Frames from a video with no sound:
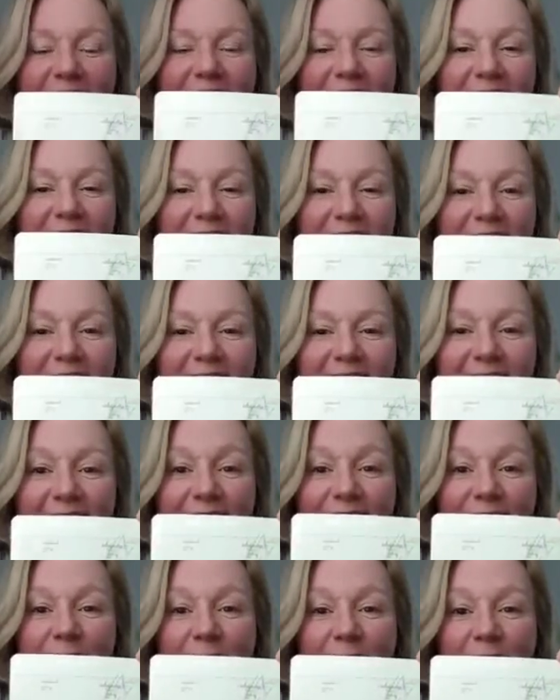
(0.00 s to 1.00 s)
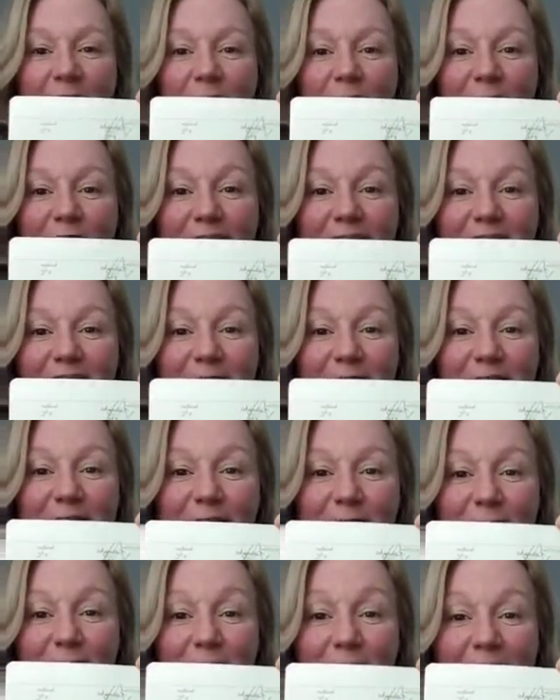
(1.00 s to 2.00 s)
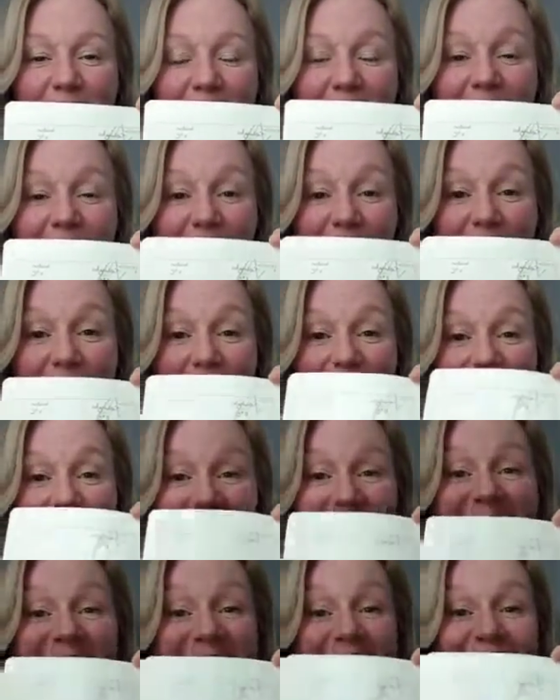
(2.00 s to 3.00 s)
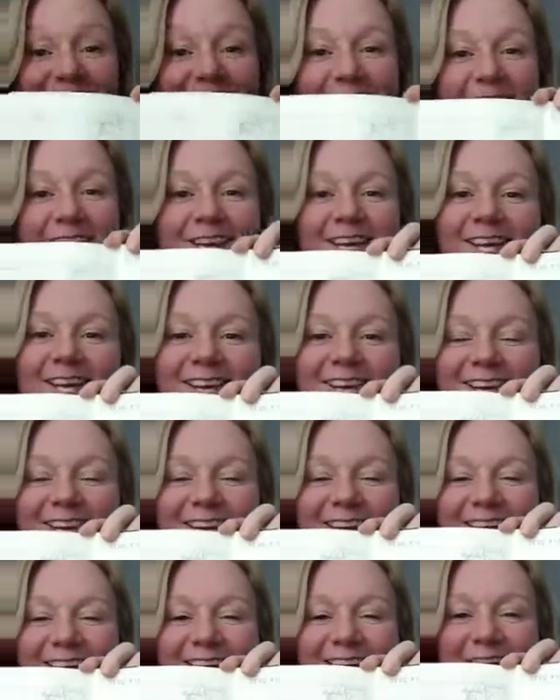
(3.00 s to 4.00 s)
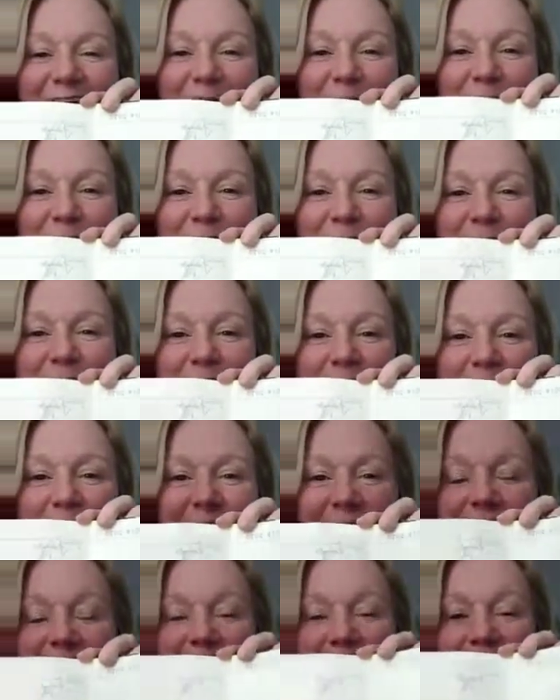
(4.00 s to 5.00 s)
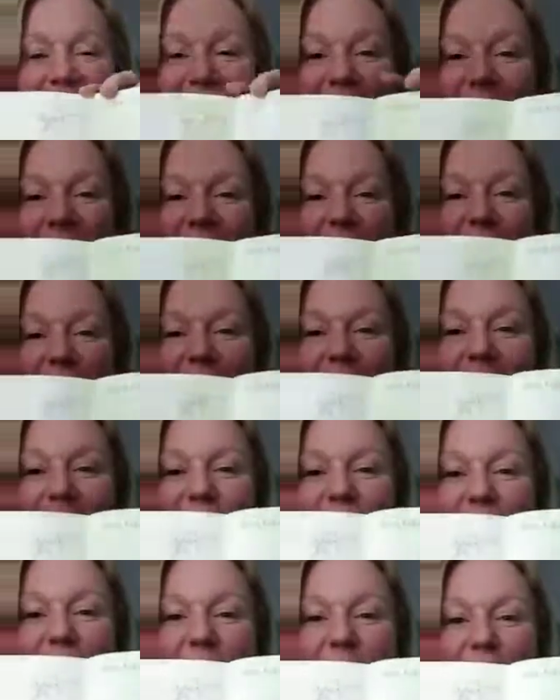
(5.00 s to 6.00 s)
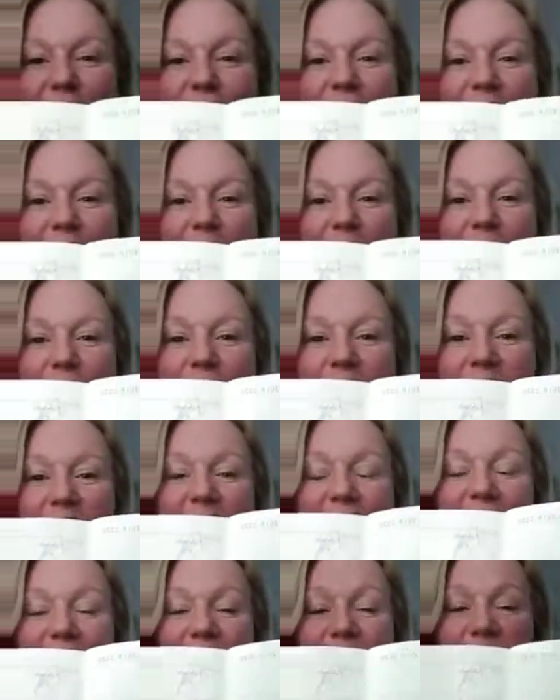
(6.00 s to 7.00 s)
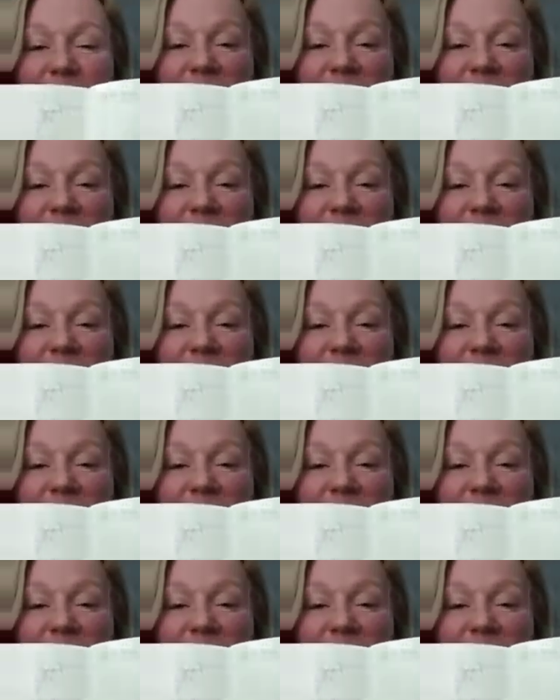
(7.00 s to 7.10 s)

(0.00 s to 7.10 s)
she needed to add some artwork to it as well. So thanks, Alice. But yeah, so then you record the temperature each